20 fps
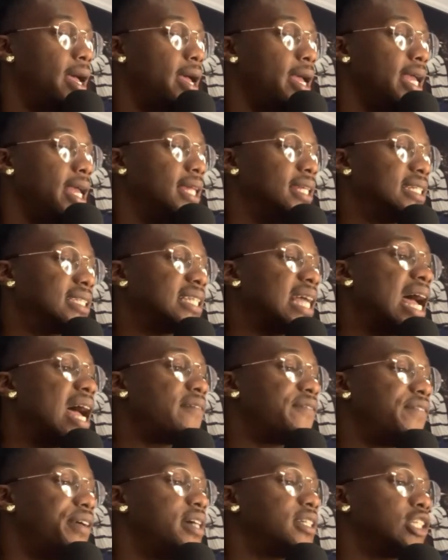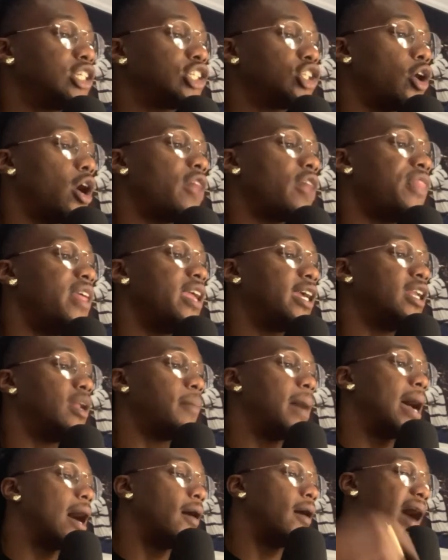it's time for us to start thinking
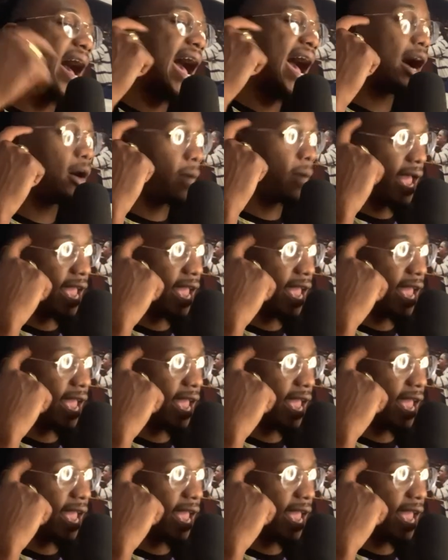about how